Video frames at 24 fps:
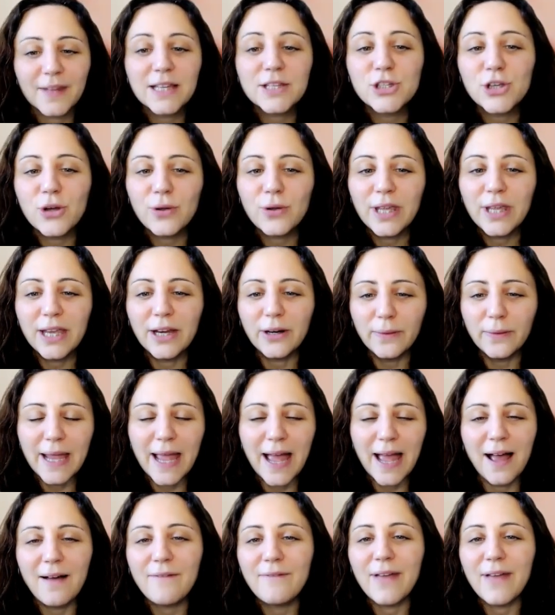So here we
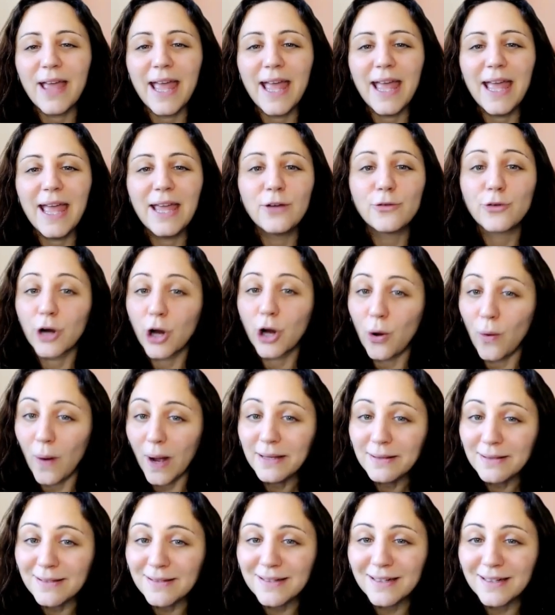have a
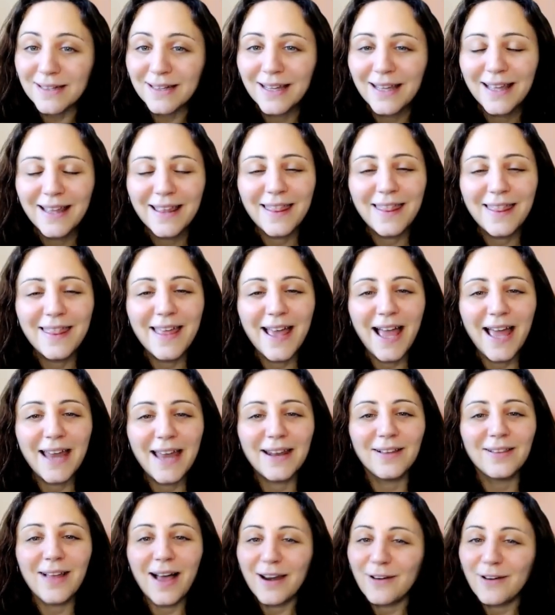request
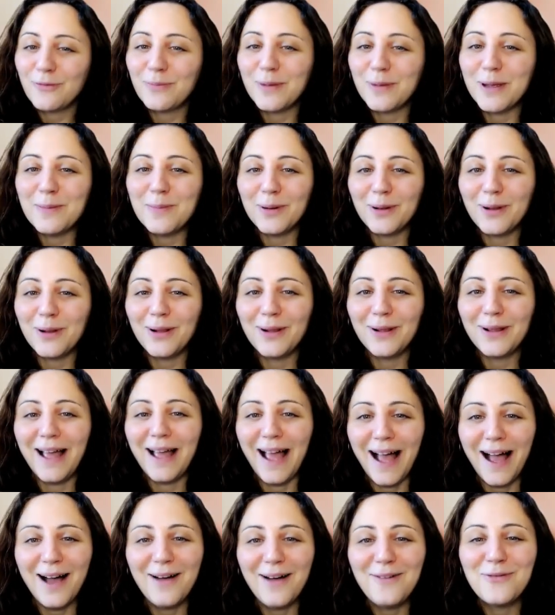that a lot of people
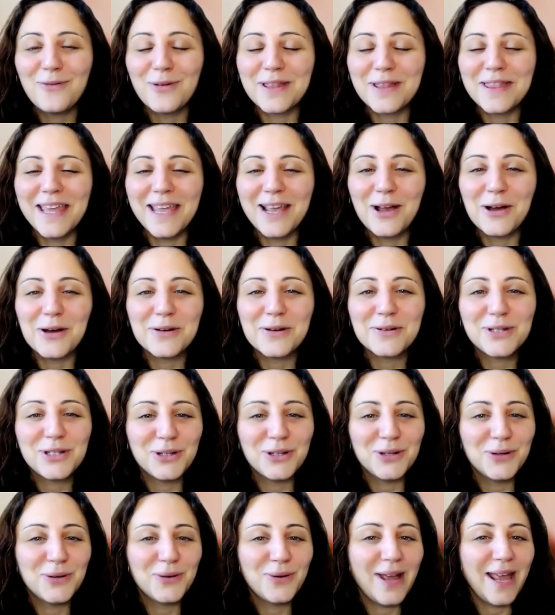have when they go
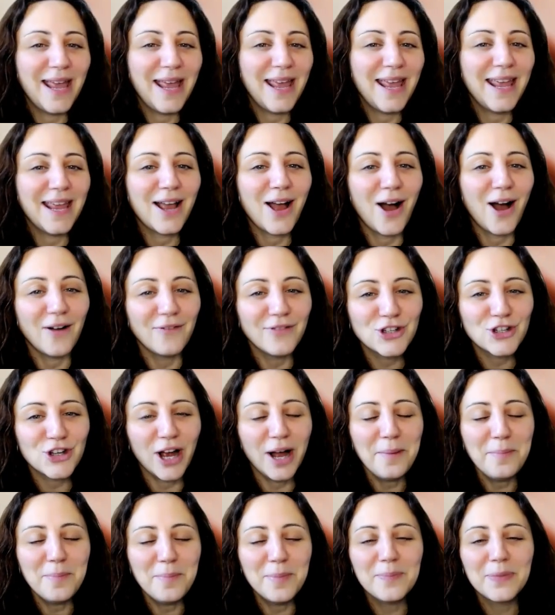to a coffee
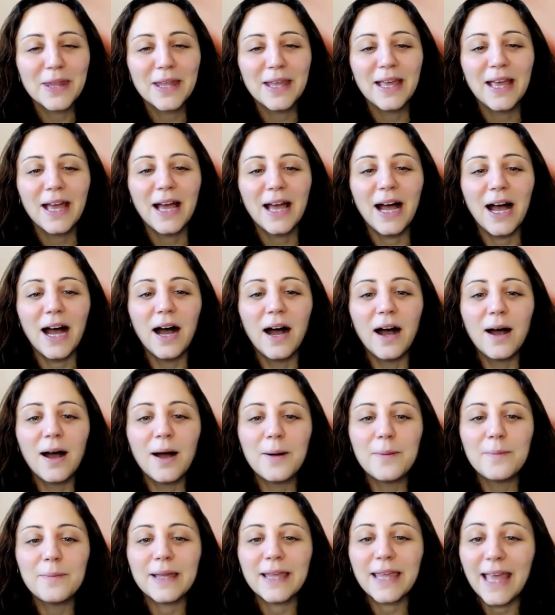shop.
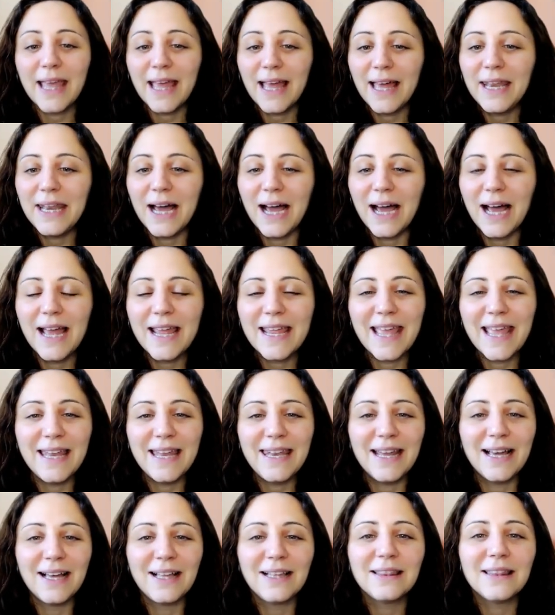Can I
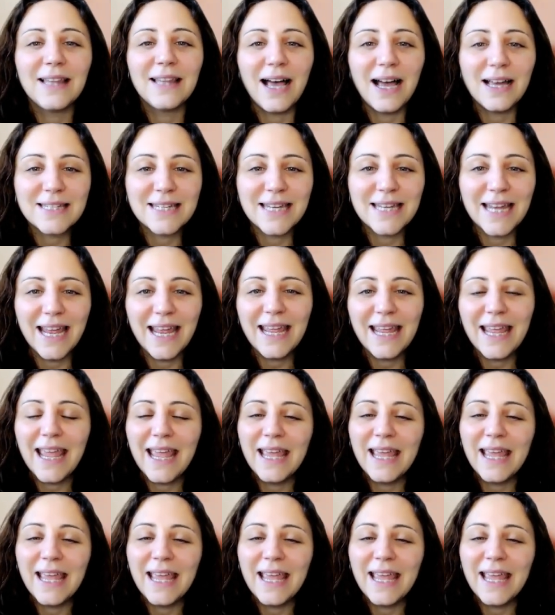get a latte?